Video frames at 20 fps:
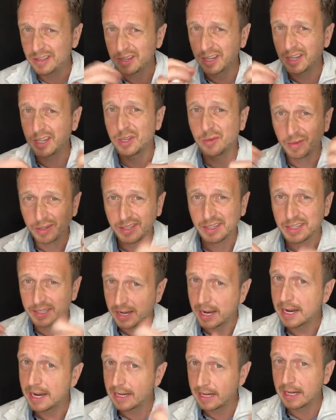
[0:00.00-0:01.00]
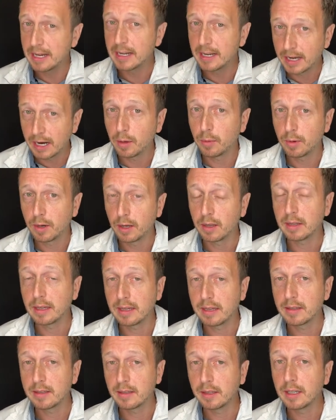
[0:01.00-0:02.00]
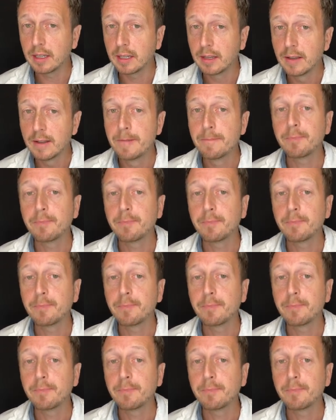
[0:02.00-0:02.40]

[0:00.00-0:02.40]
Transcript: so they just want to slide in and out real easily,